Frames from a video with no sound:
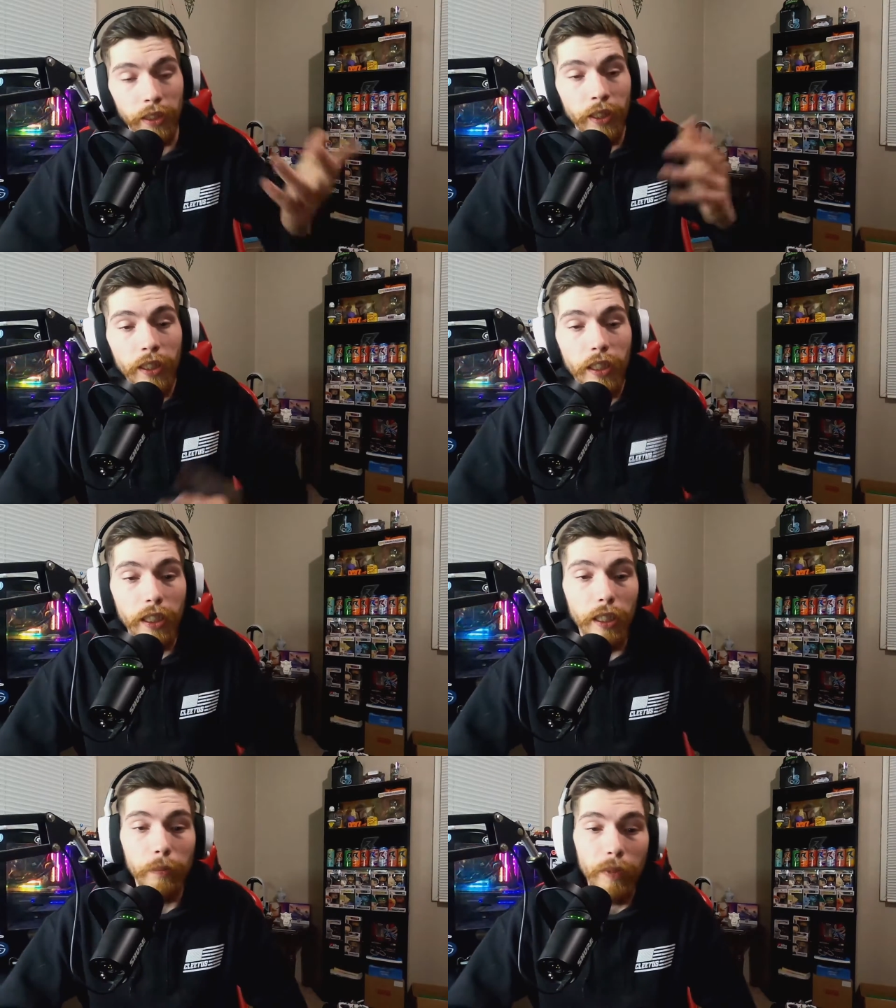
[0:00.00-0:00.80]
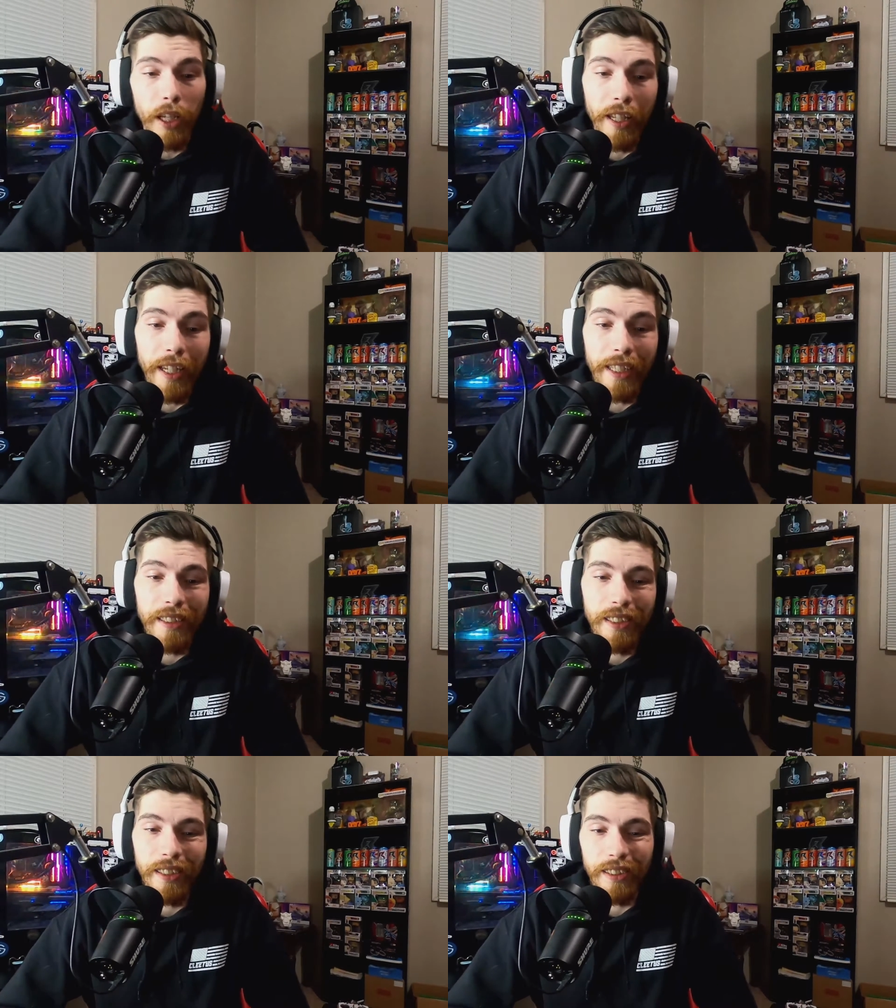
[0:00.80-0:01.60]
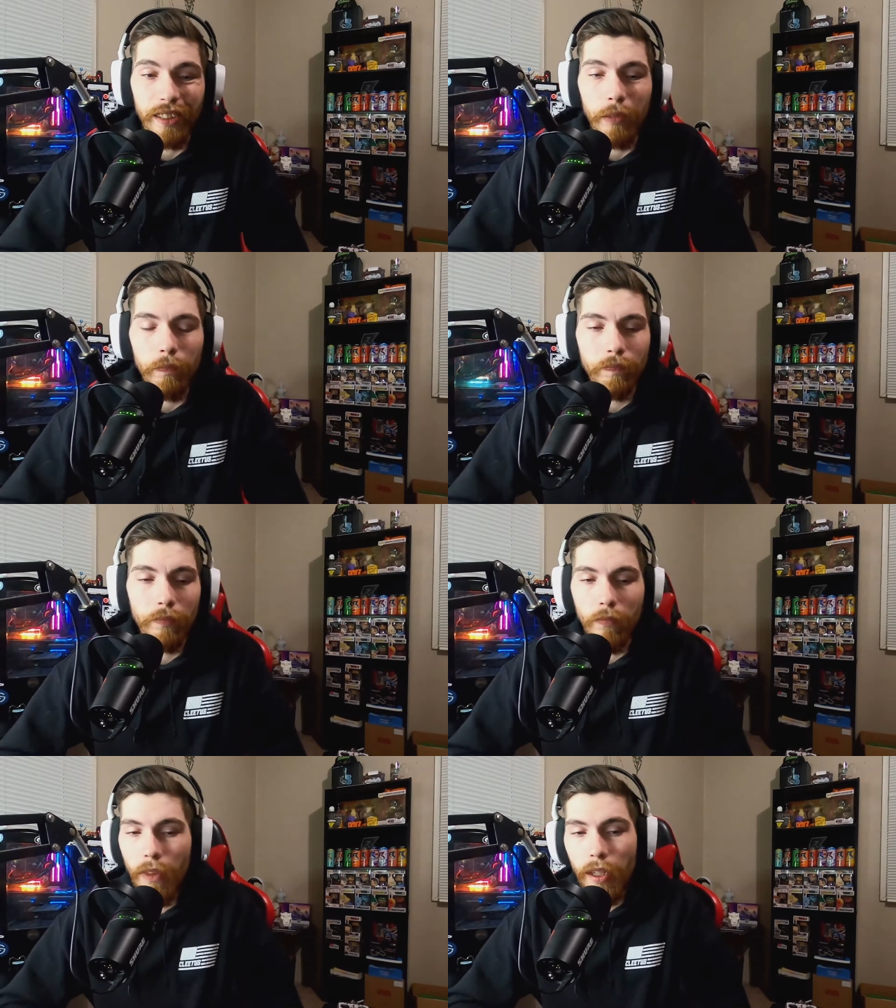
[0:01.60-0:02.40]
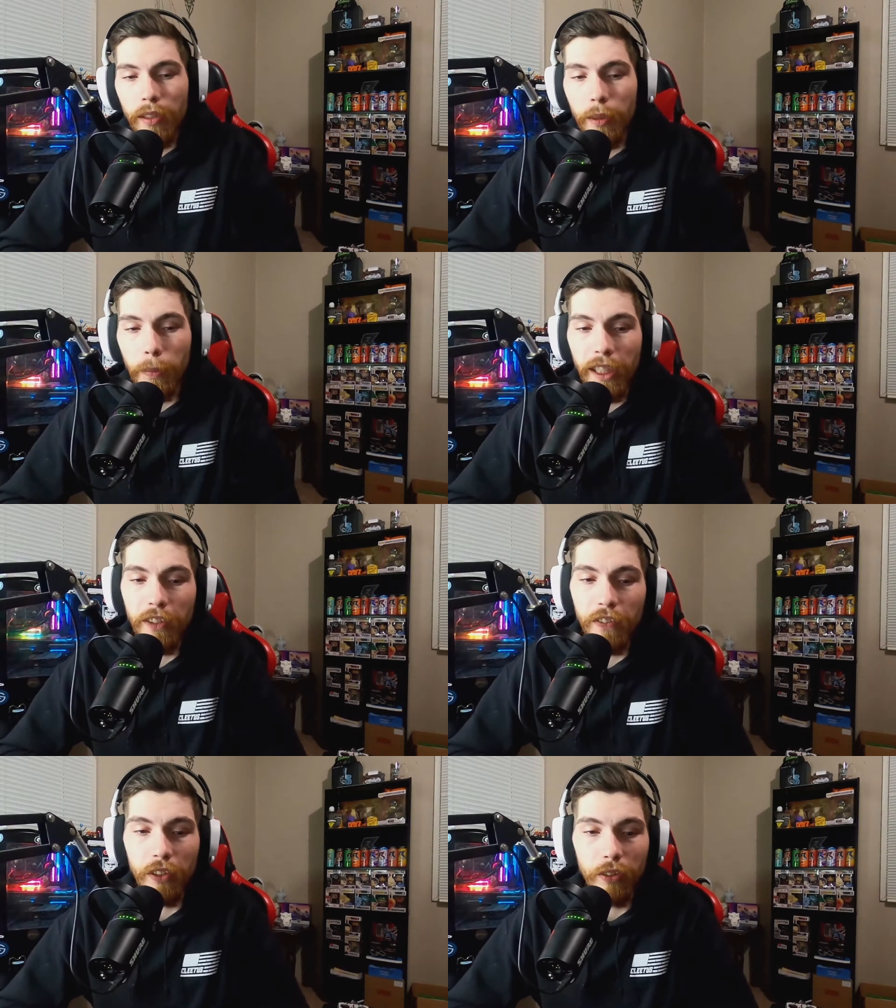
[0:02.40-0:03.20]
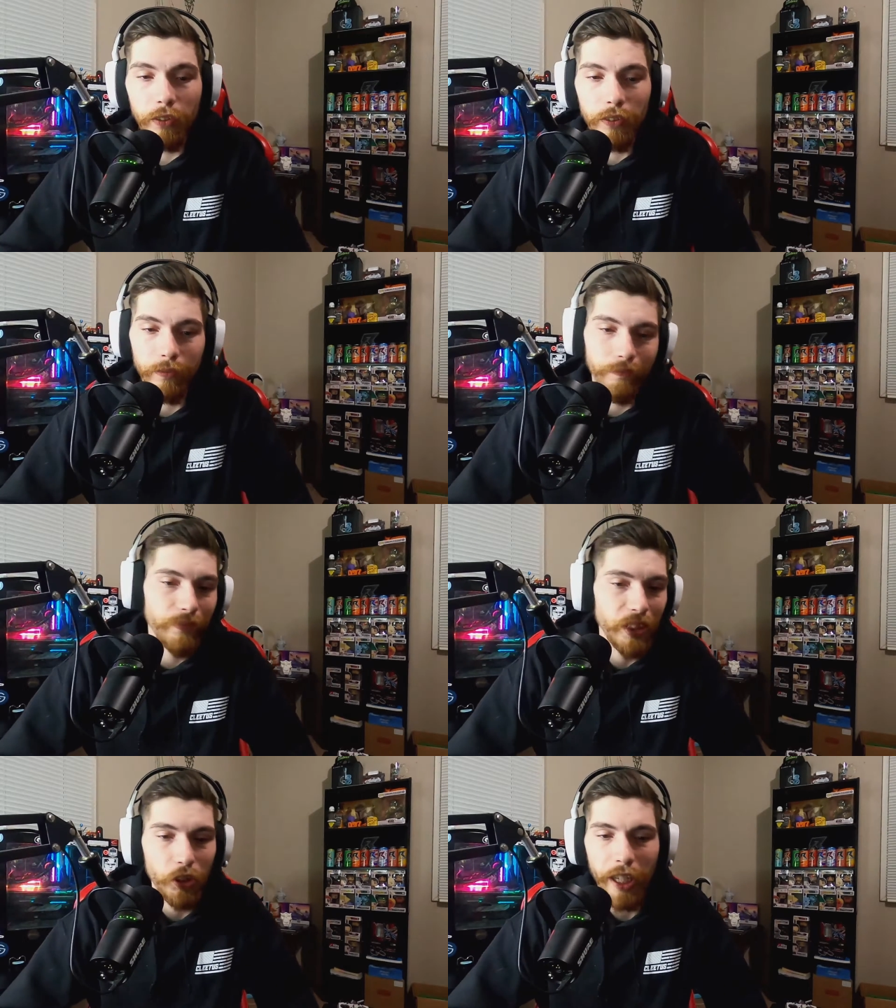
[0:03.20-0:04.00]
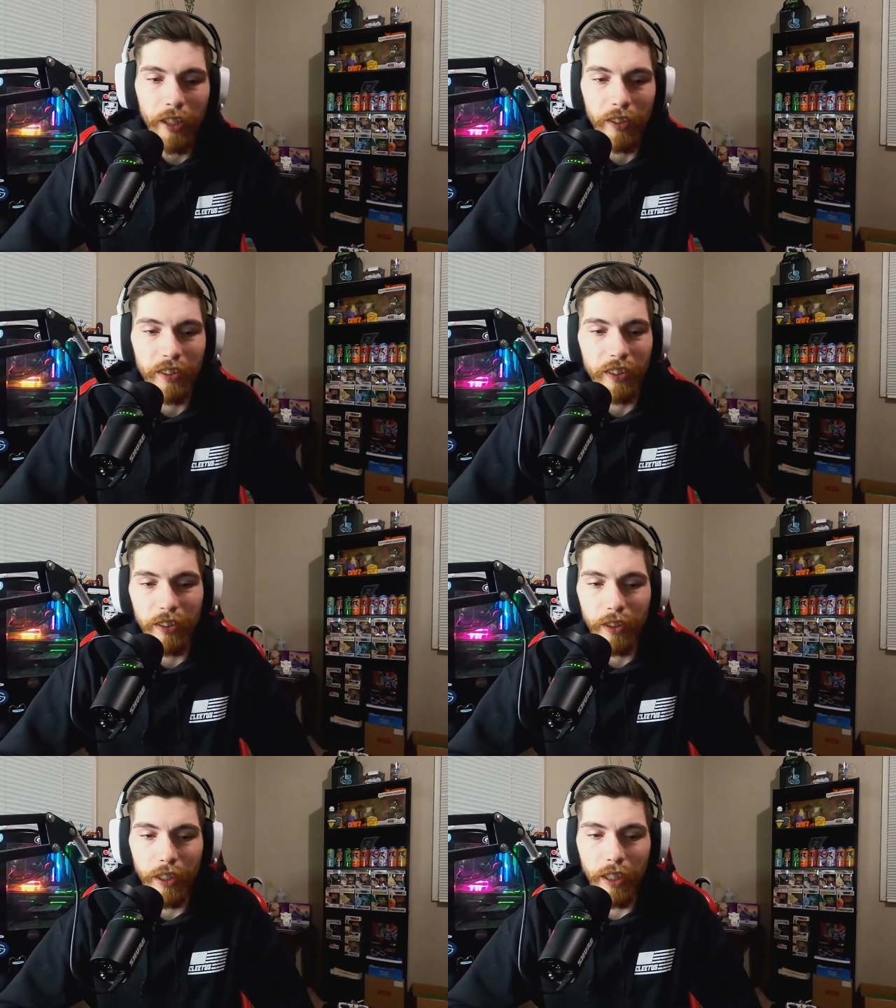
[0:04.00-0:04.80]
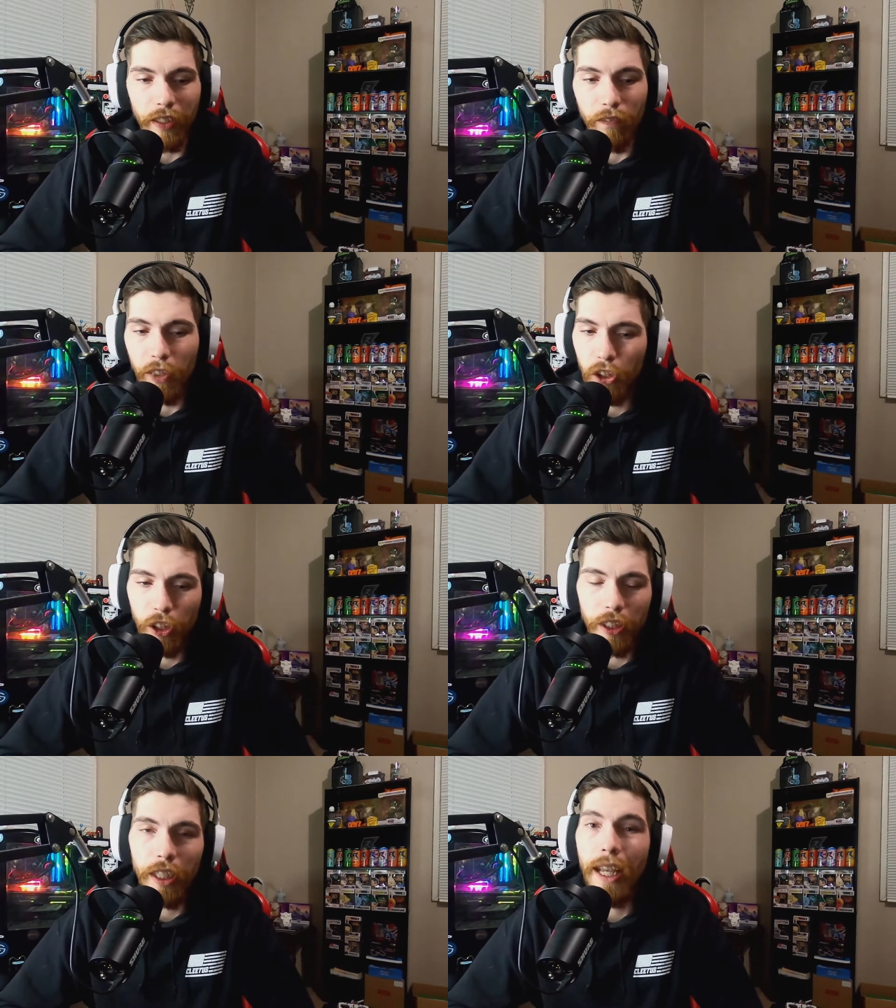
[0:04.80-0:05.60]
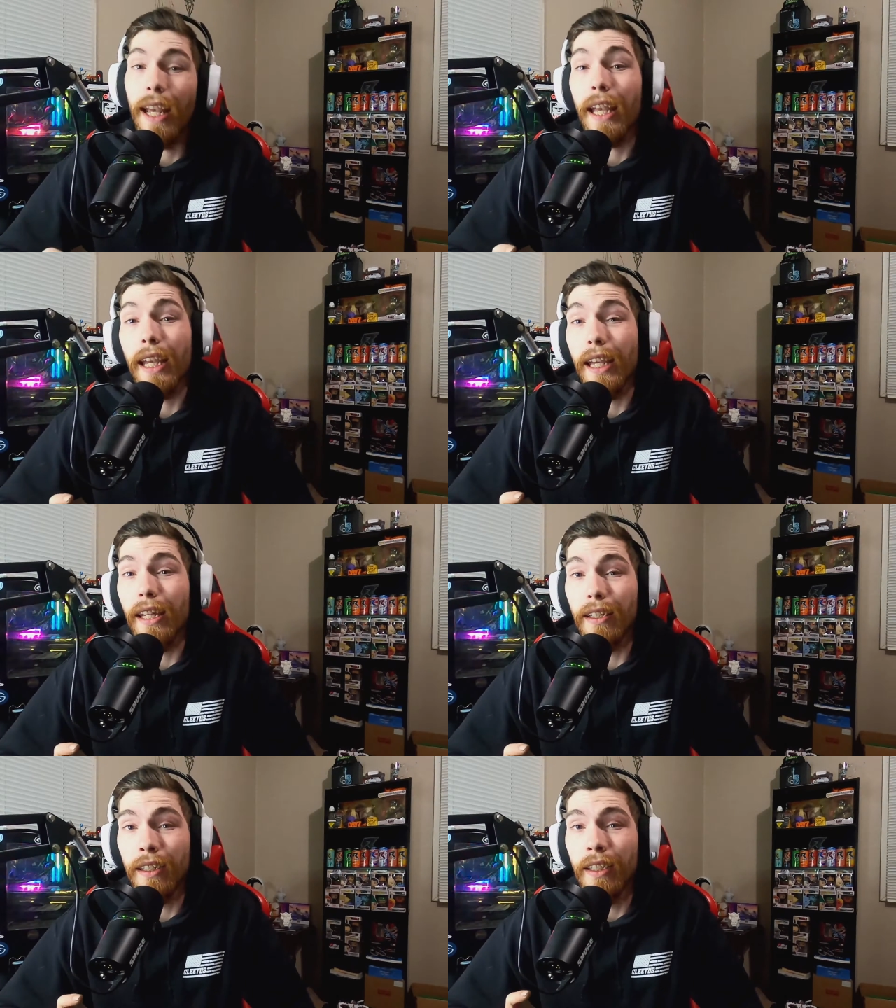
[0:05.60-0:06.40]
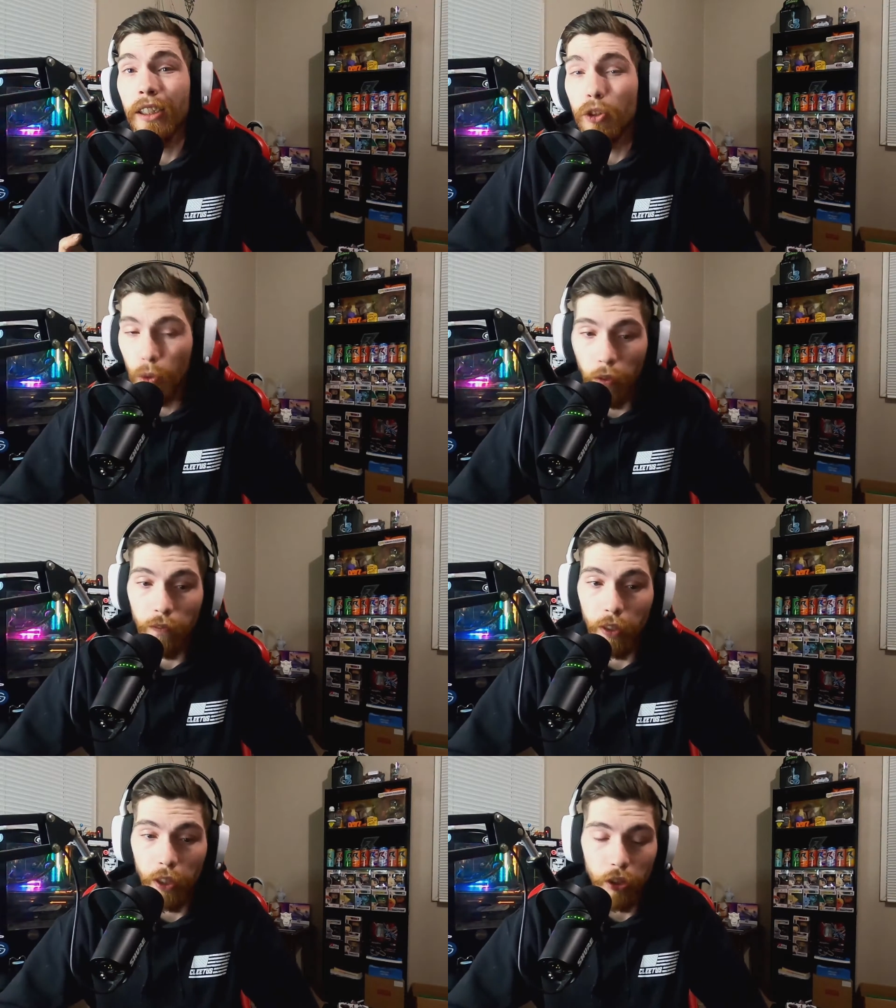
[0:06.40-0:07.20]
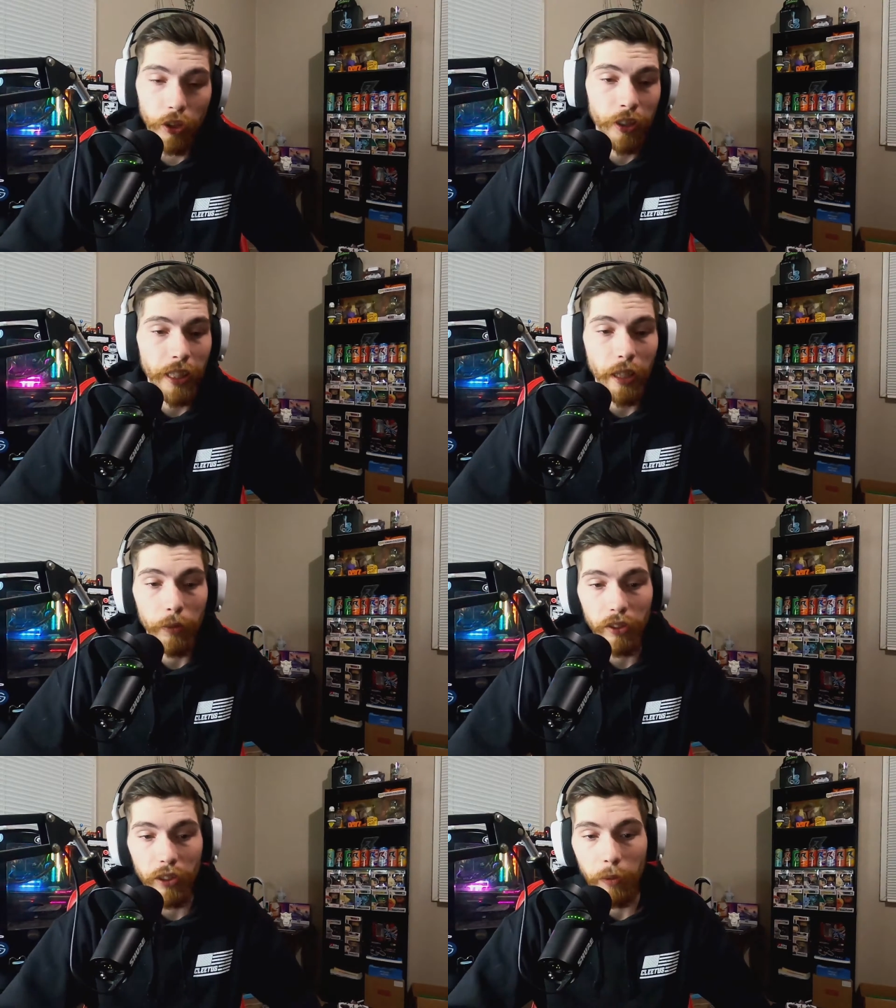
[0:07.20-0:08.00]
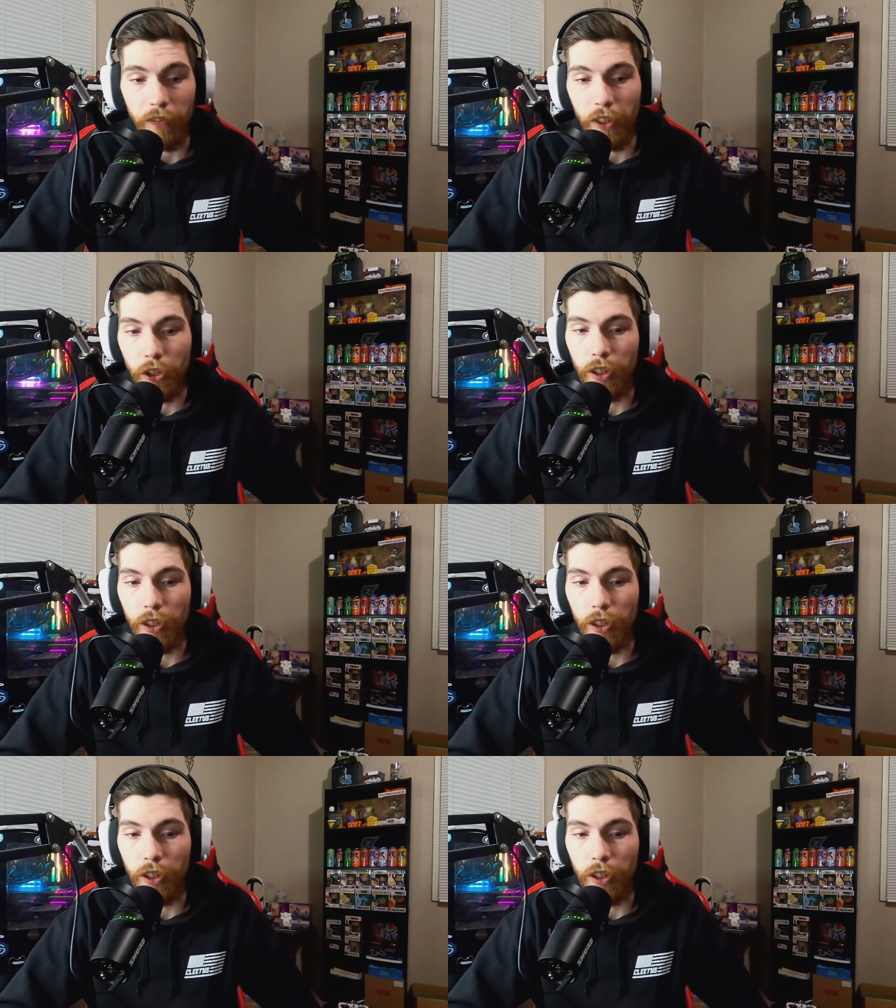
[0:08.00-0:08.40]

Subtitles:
Other than that, guys, like I said, the plans for the channel this year, fishing and drone footage. Now we're going to start with fishing.